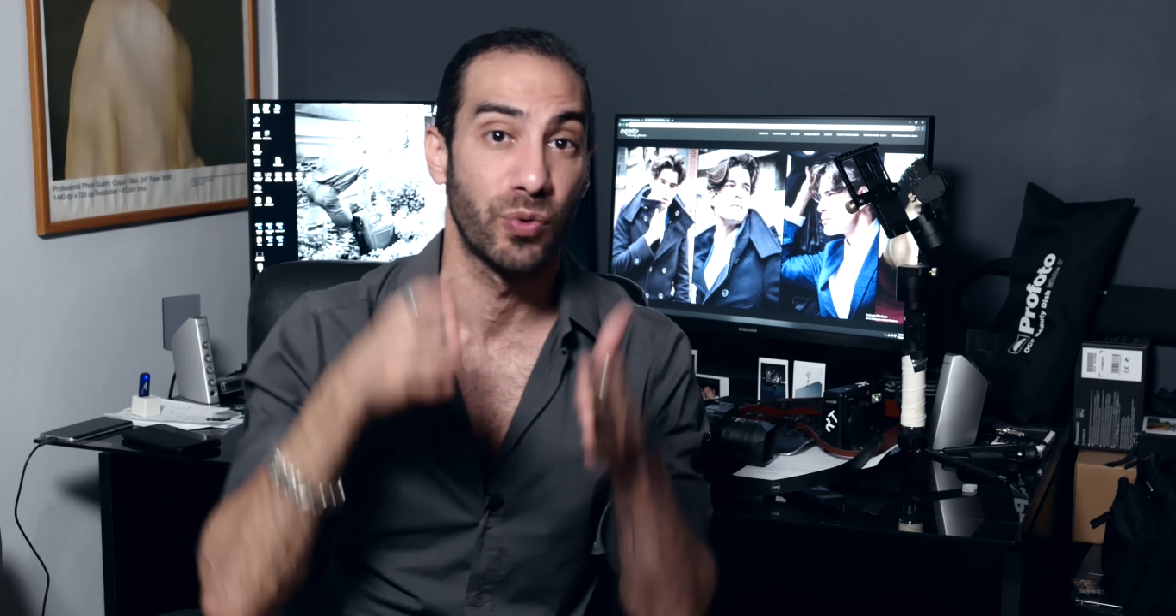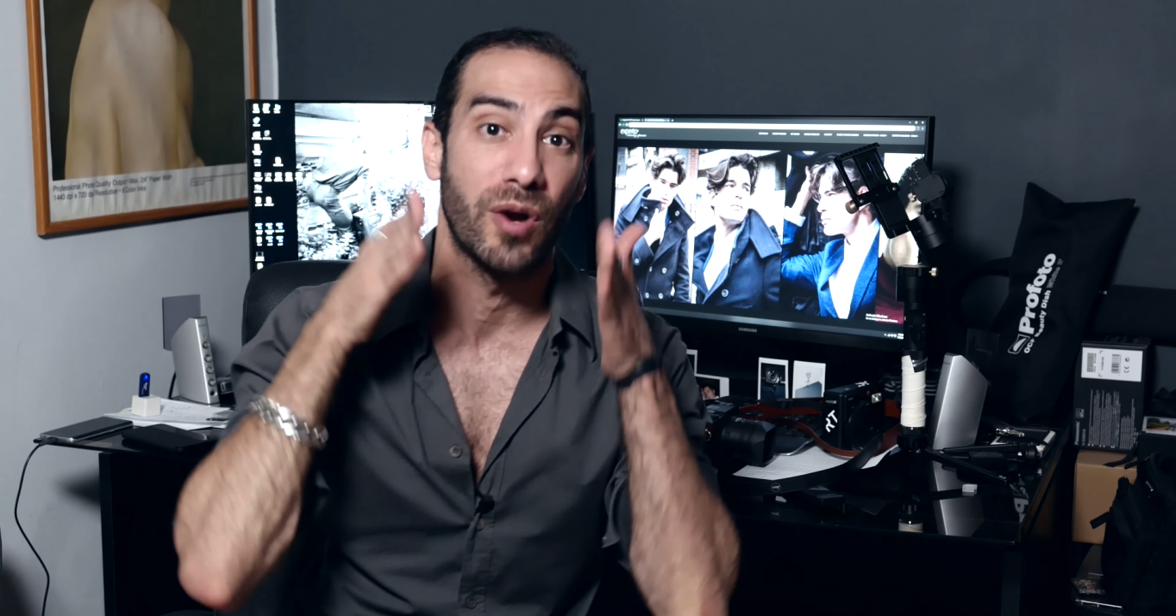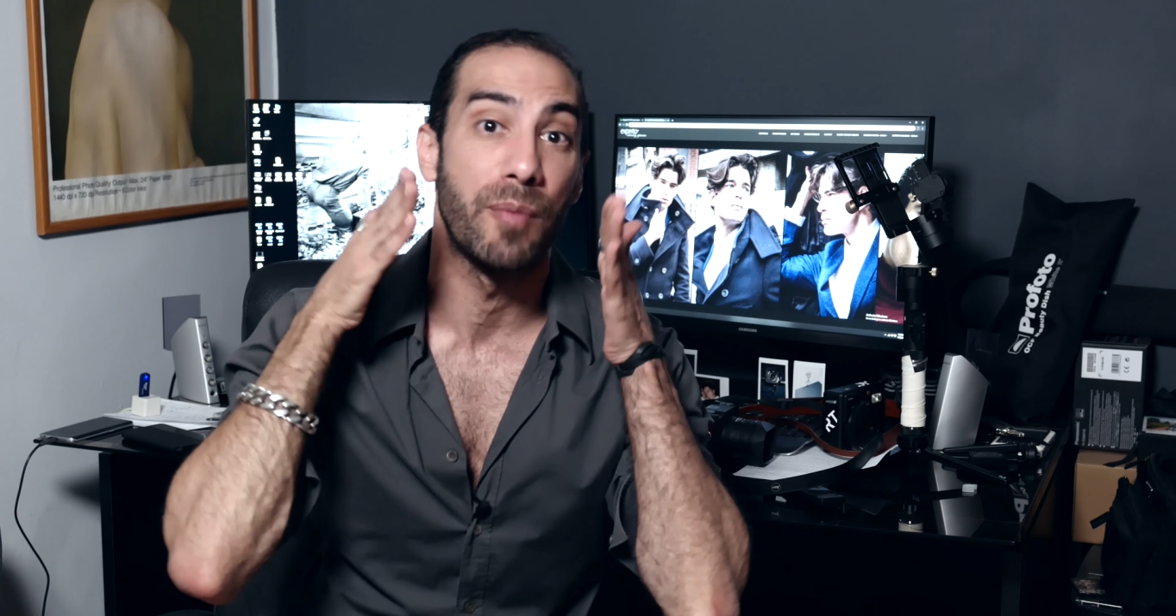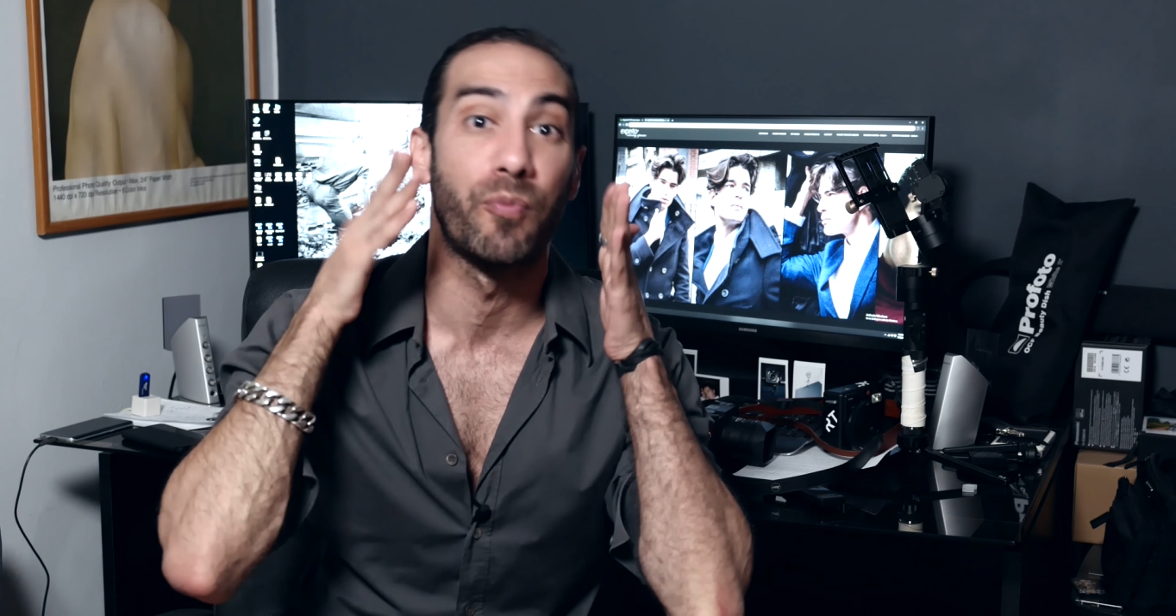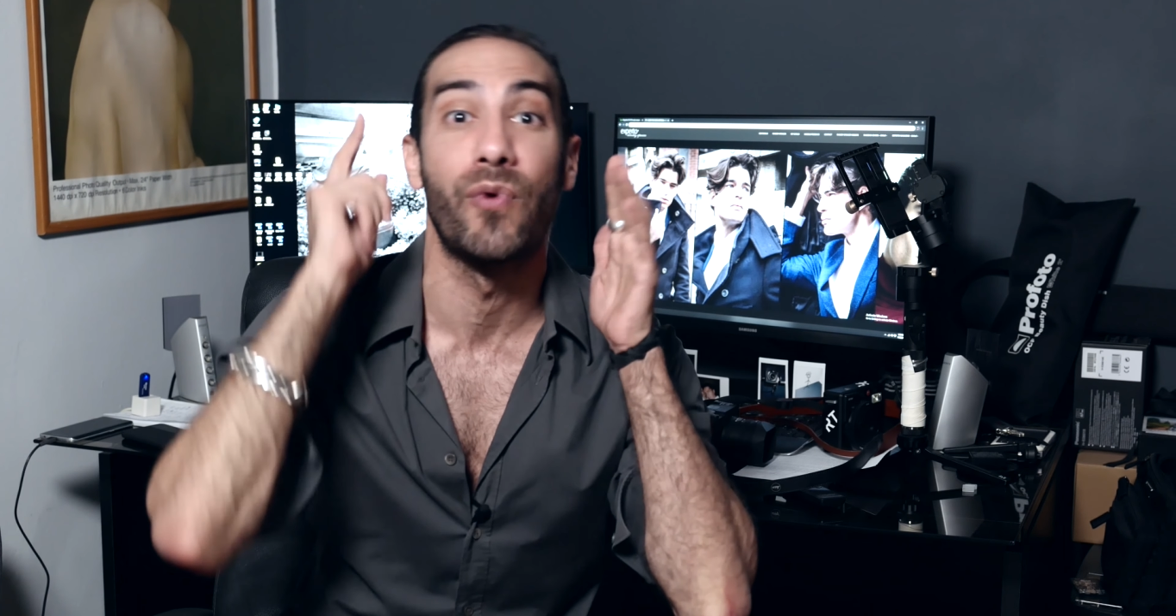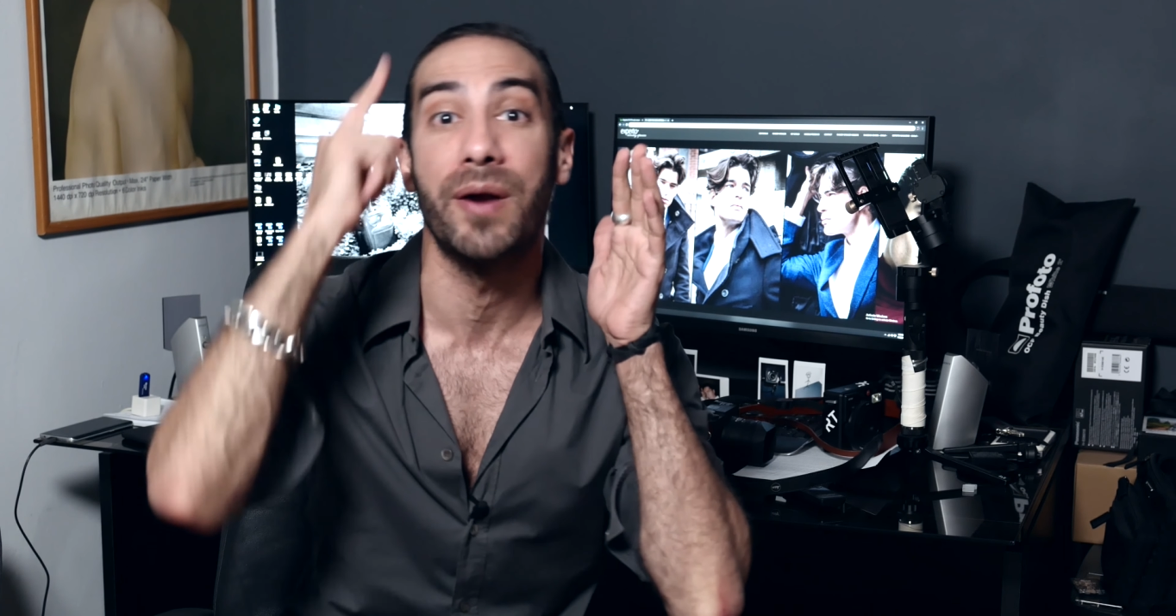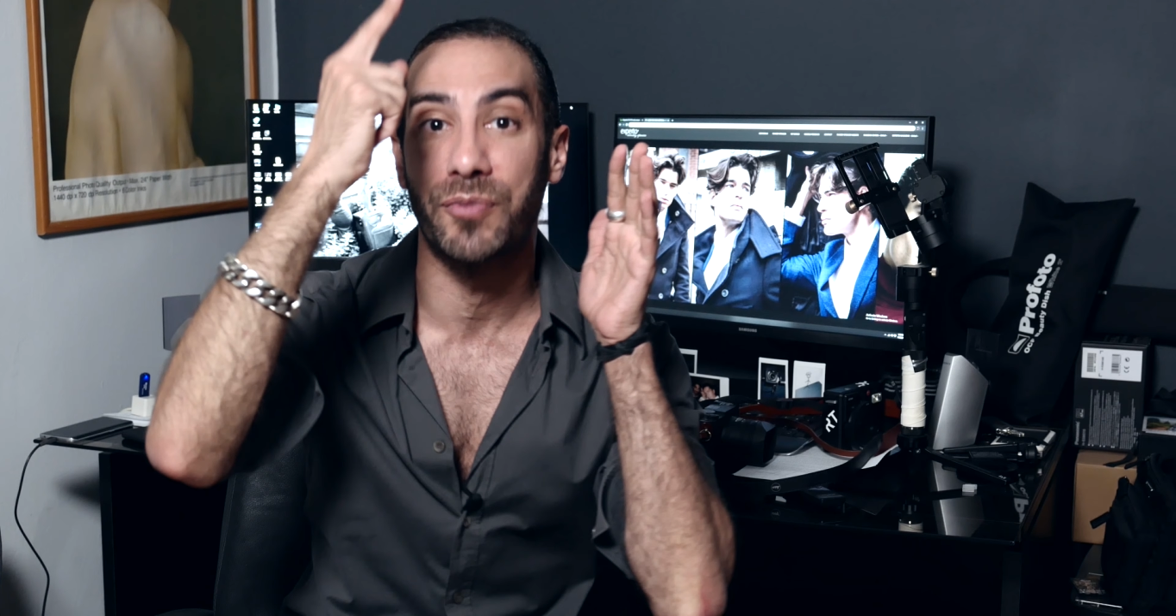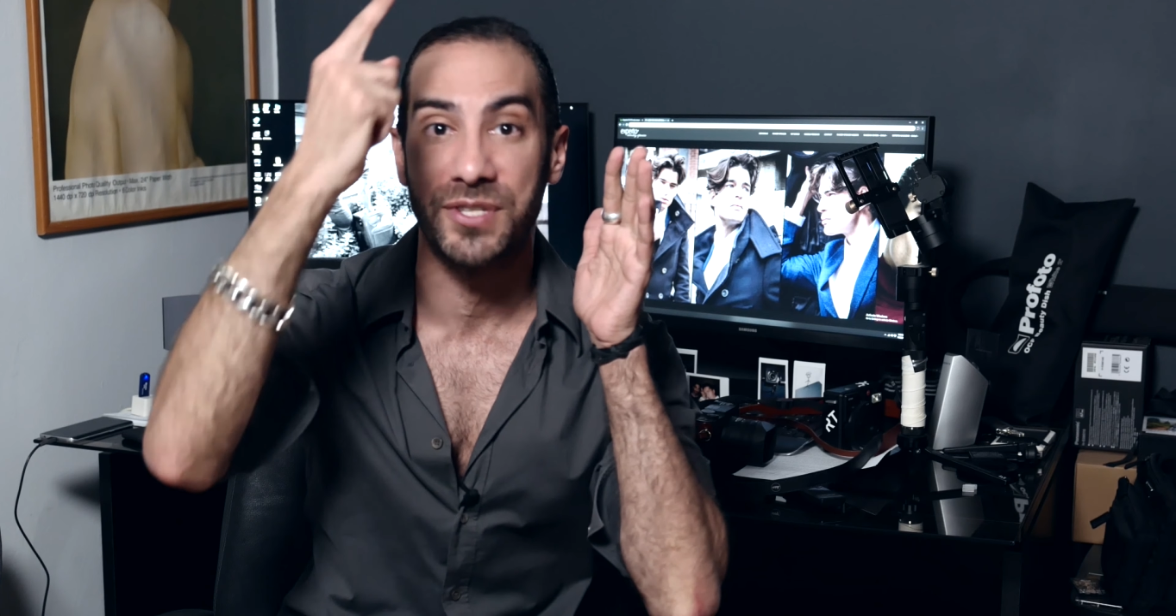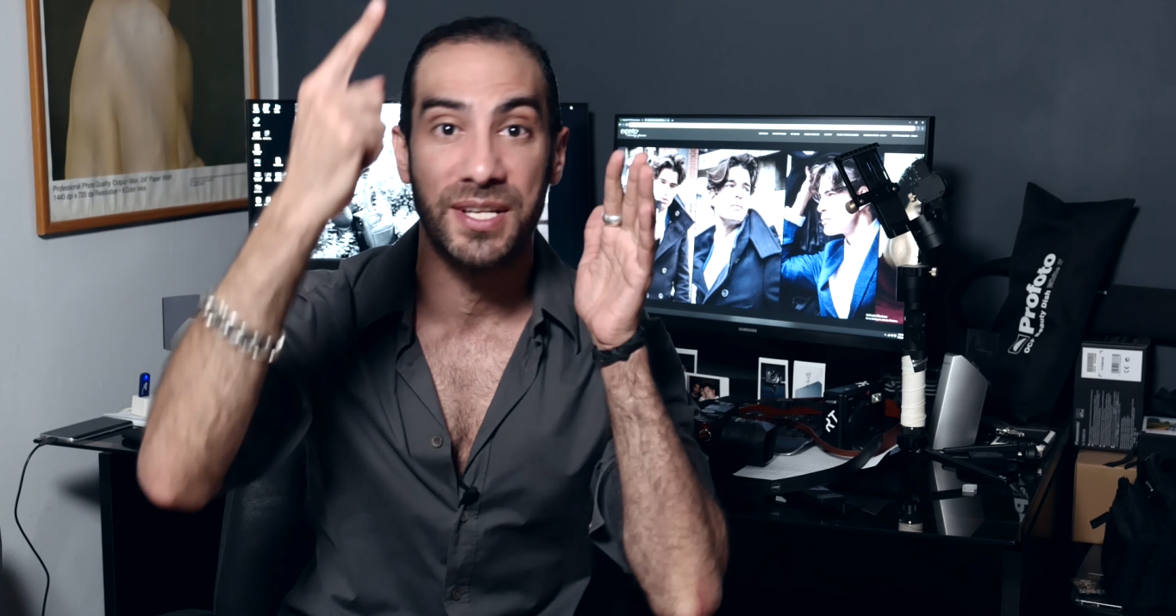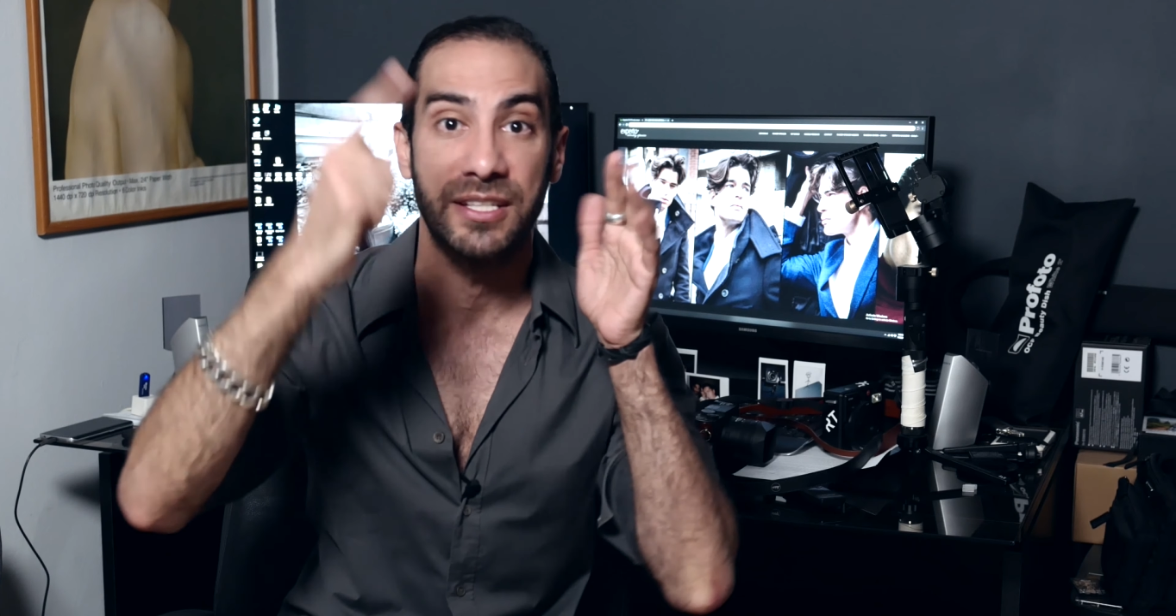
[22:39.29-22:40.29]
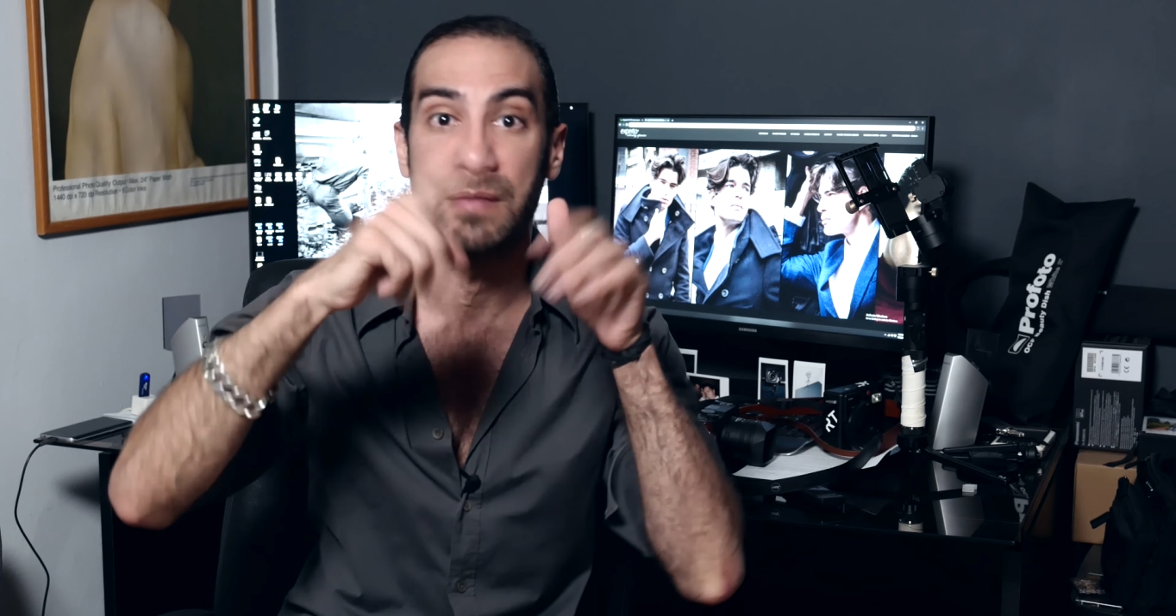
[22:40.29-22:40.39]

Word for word: to crop 1%